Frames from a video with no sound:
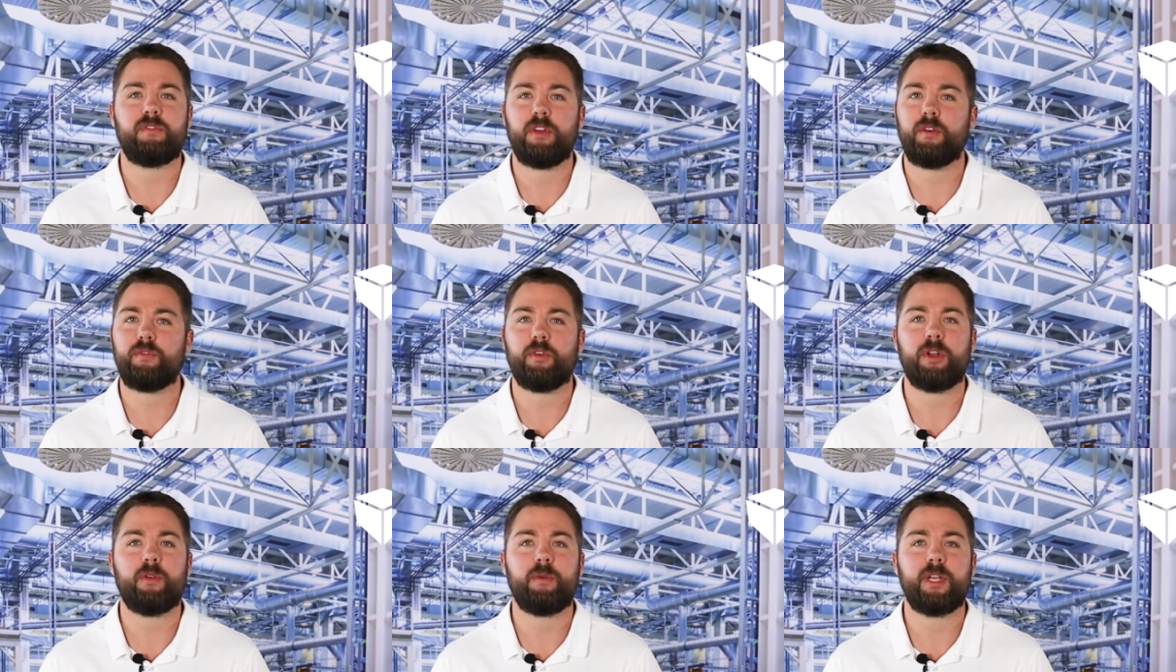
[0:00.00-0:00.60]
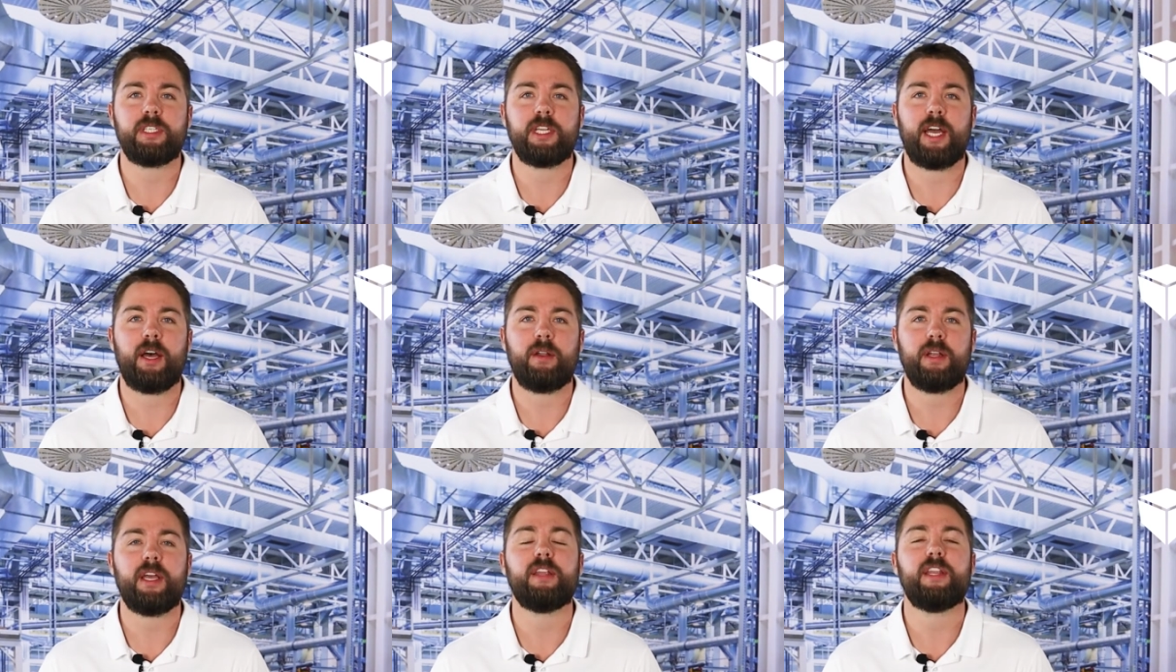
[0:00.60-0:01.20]
feel free to reach
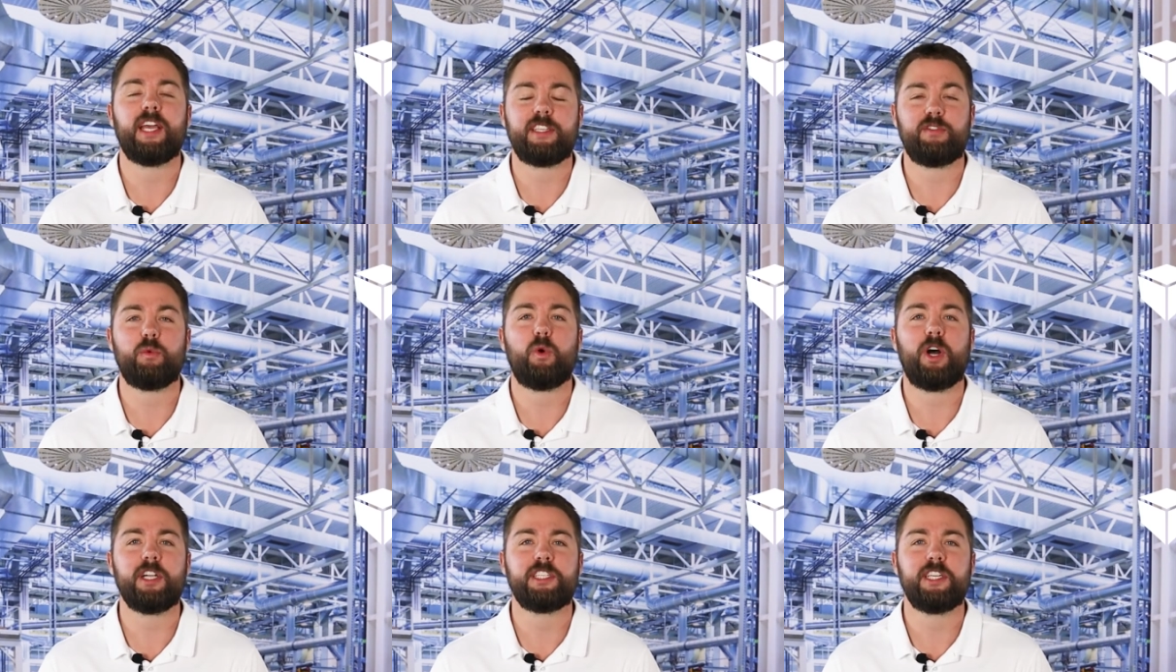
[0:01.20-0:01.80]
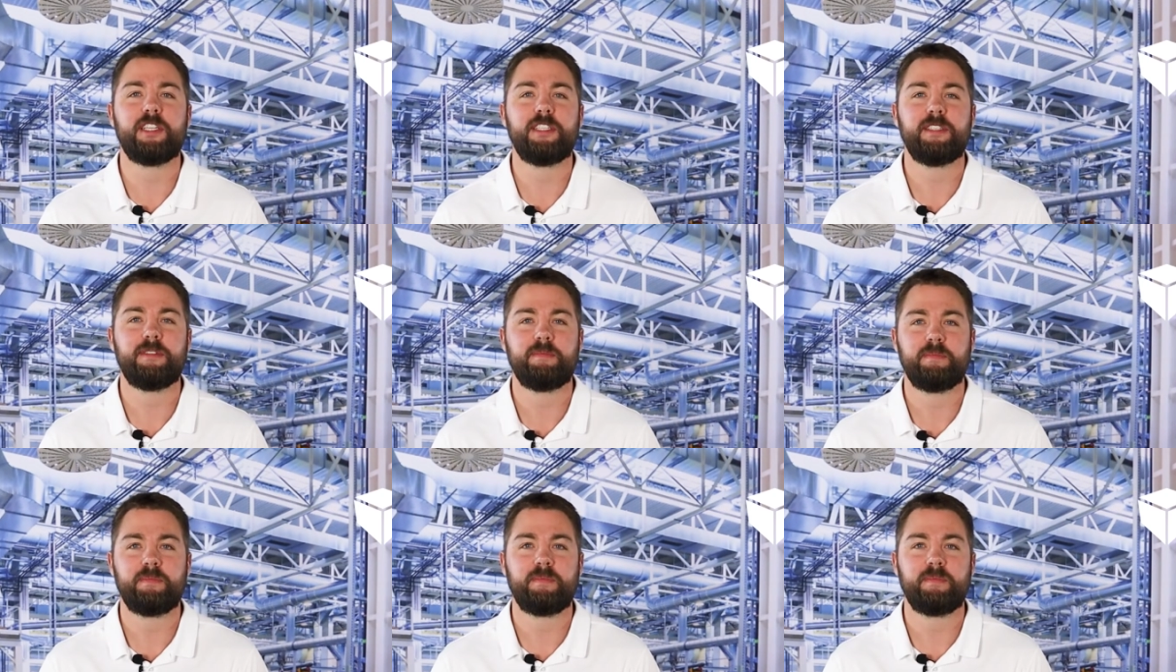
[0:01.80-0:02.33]
out, and thanks for watching.